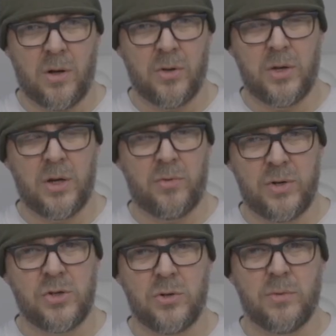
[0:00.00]
on the
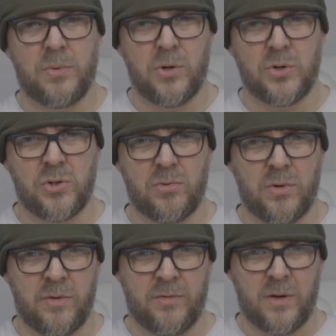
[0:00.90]
original production run
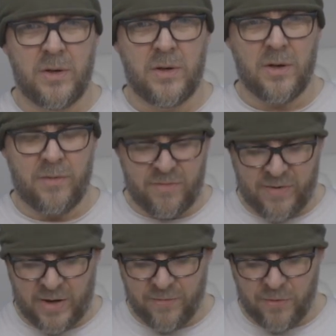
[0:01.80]
of the
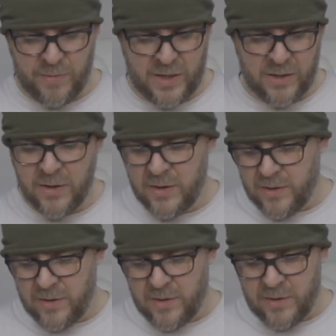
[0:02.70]
vac forming,
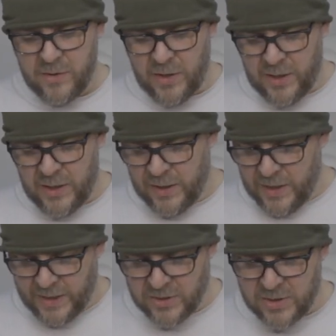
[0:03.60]
the
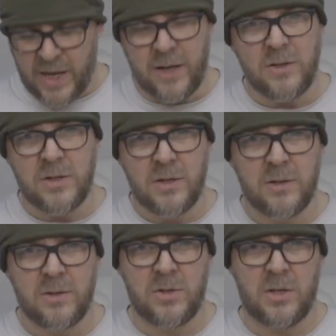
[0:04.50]
extent
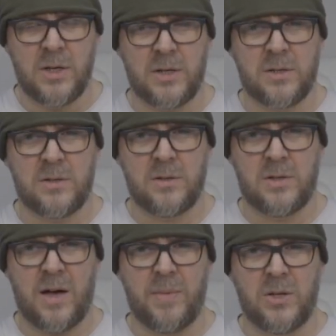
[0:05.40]
to this
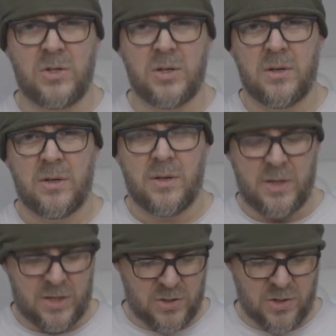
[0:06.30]
damage
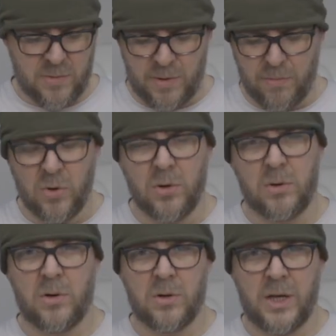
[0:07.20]
is going to be more
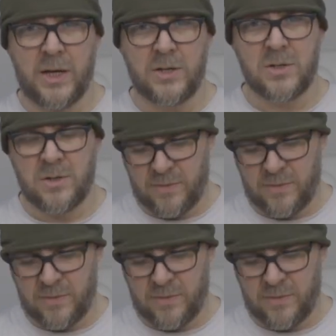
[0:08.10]
or less.